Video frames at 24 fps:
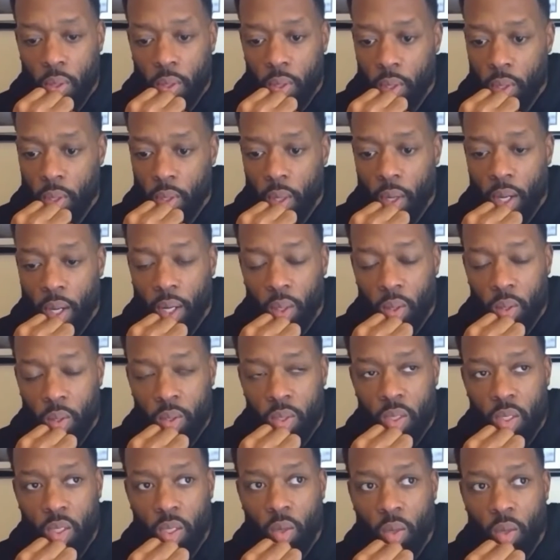I don't
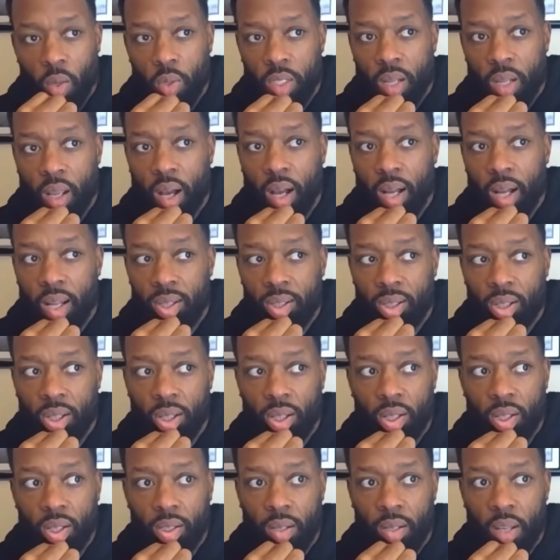see it.
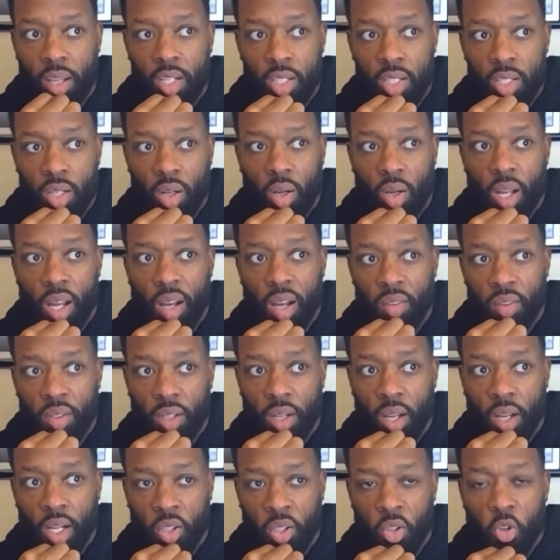Wisconsin, they just don't have
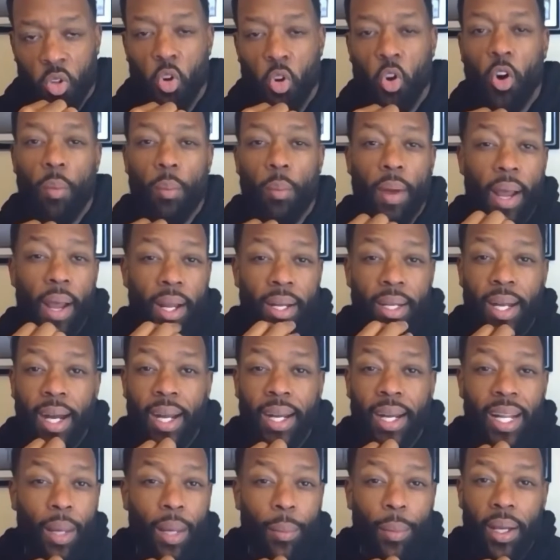a quarterback
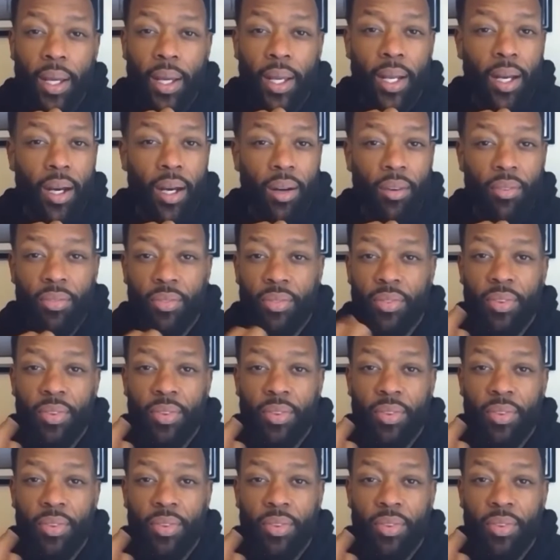dynamic enough